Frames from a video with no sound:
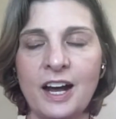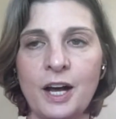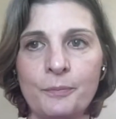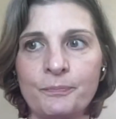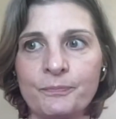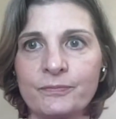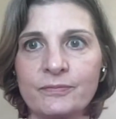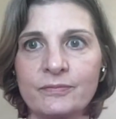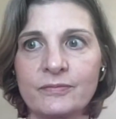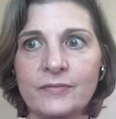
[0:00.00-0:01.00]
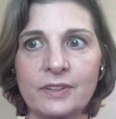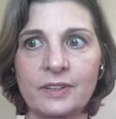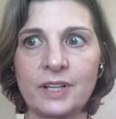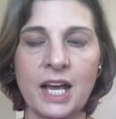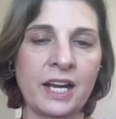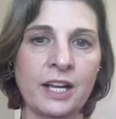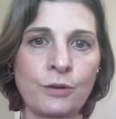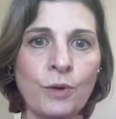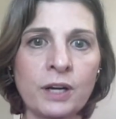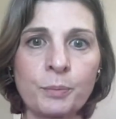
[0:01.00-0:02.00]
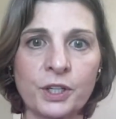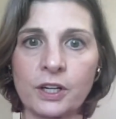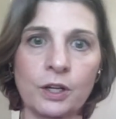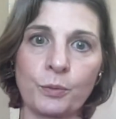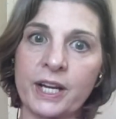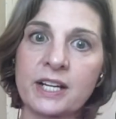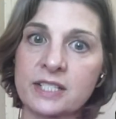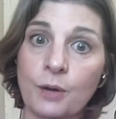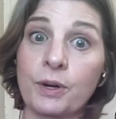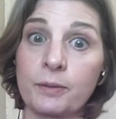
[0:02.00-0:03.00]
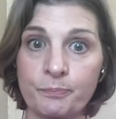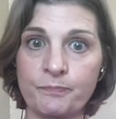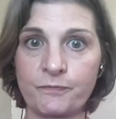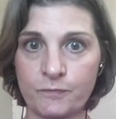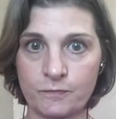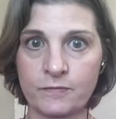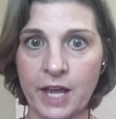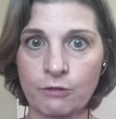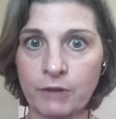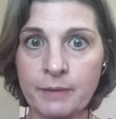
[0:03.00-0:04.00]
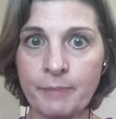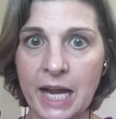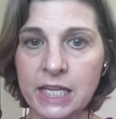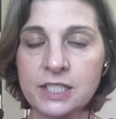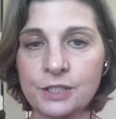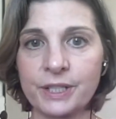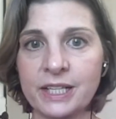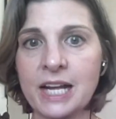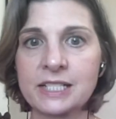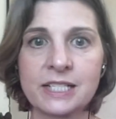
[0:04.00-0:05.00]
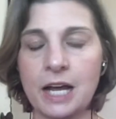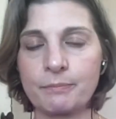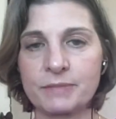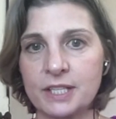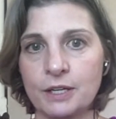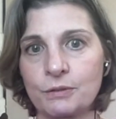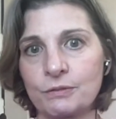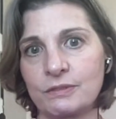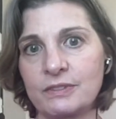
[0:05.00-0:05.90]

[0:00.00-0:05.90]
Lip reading: um and I don't want to put it all away because I want to get right back into it the next time. So